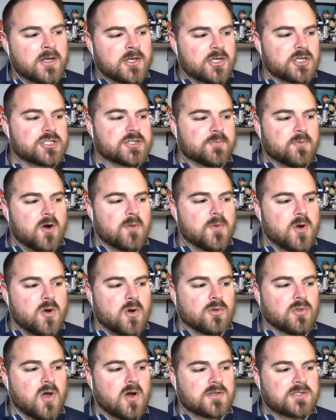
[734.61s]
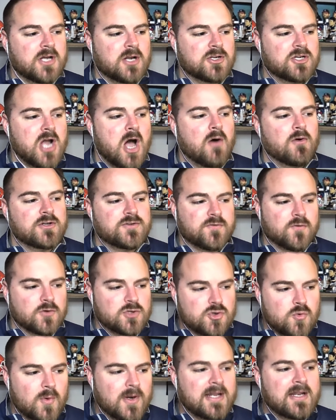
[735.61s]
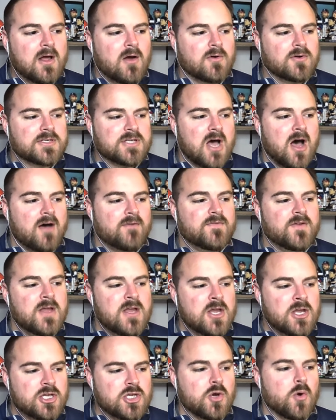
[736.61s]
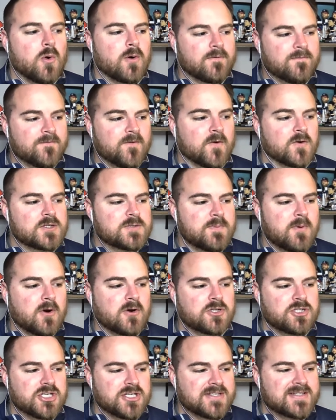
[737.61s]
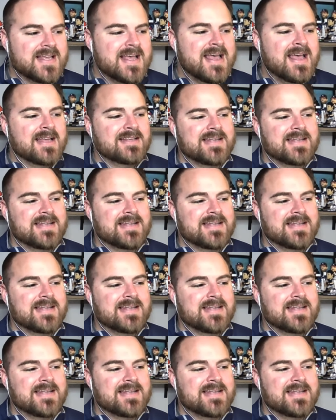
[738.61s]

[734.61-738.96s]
Use the promo code LockedOnCollege for $20 off your first purchase.